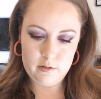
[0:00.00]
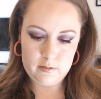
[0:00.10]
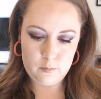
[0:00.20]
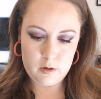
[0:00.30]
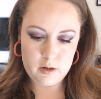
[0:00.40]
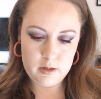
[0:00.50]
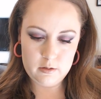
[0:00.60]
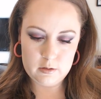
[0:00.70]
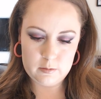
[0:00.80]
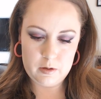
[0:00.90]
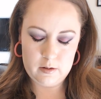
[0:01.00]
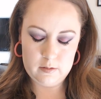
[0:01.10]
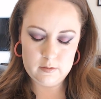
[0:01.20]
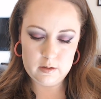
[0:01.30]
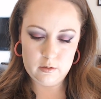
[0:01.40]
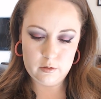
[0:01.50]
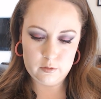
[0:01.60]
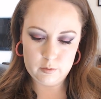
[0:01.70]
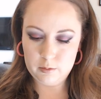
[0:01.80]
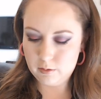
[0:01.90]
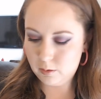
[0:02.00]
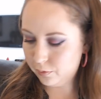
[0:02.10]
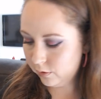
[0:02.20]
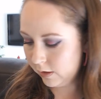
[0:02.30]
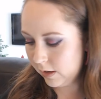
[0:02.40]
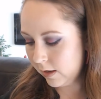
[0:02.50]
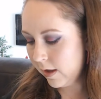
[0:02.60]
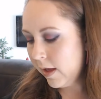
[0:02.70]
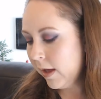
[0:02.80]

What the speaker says: this one just because it looks really, really pretty.